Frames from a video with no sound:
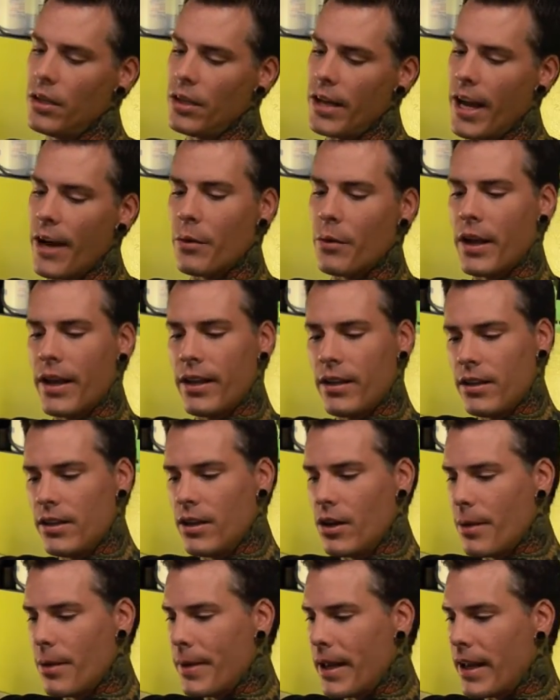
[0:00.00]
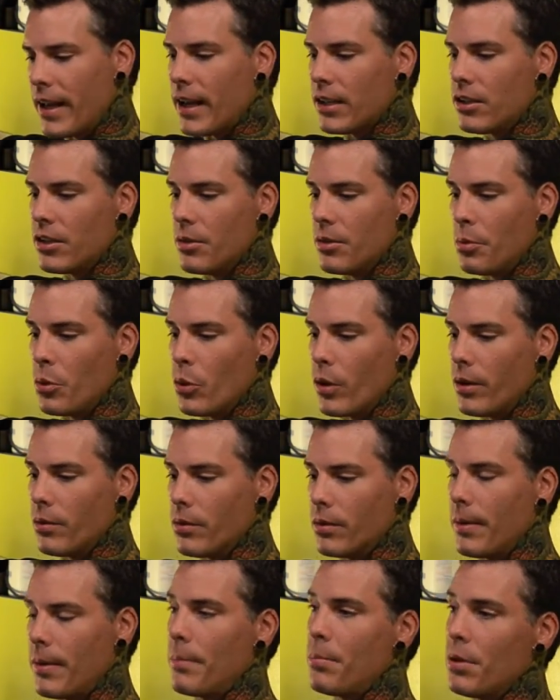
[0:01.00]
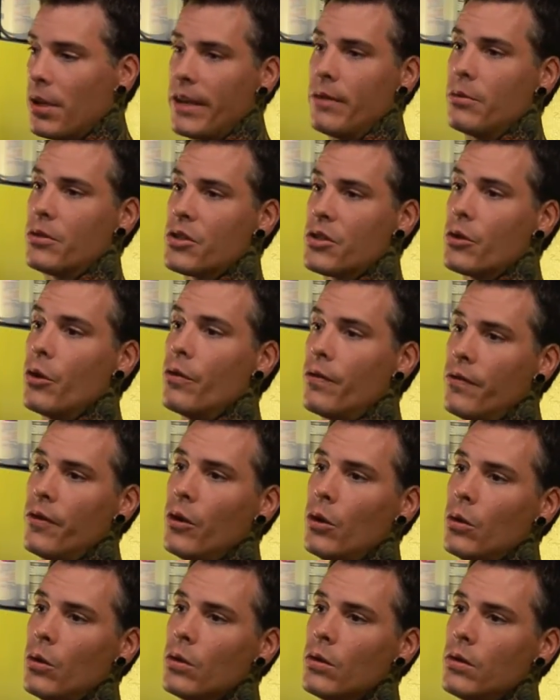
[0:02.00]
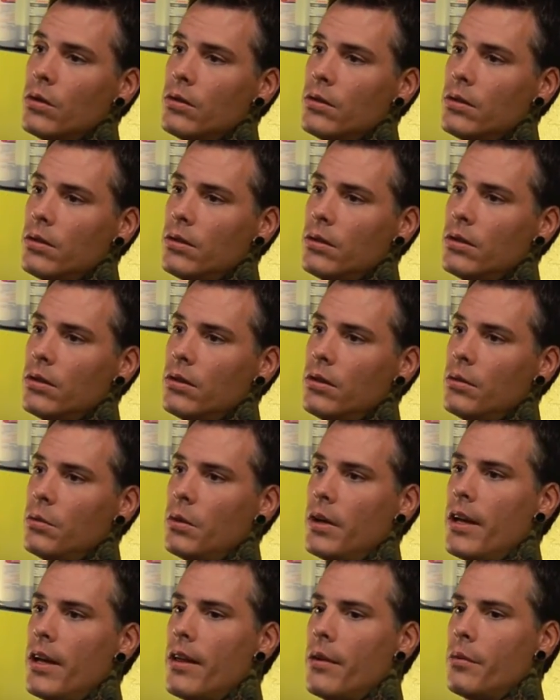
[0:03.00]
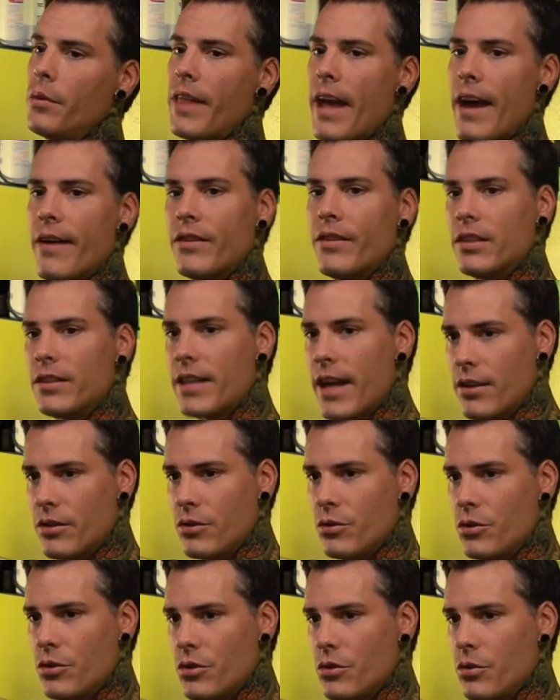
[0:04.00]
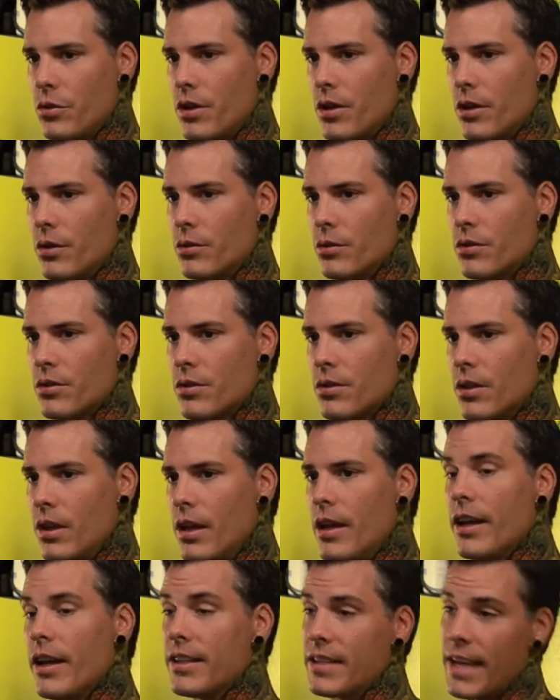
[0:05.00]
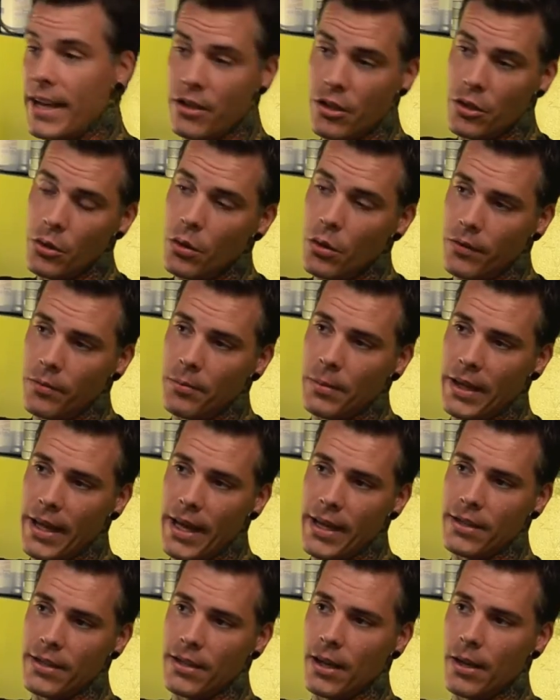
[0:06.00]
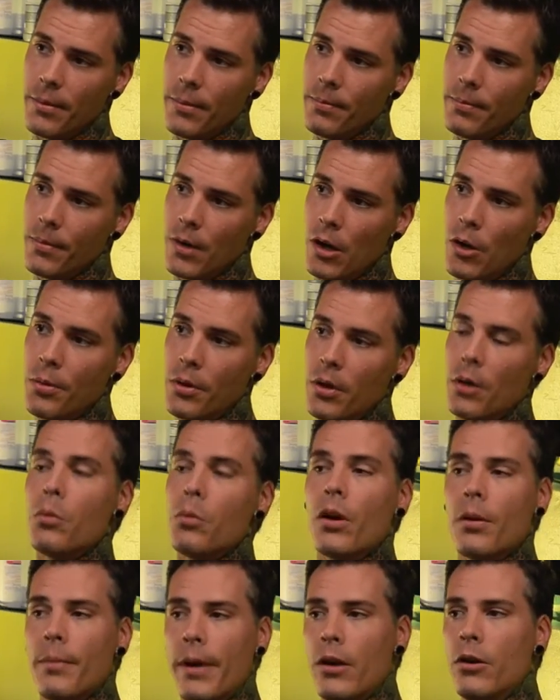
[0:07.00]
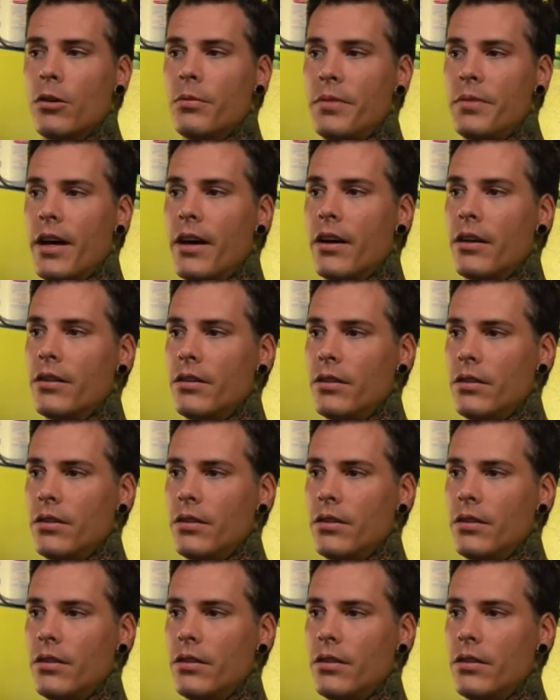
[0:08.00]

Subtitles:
Yeah, when I got to the point where my plate was so full with having the tattoo studios, because I had two of them by that time. I opened up one in my hometown,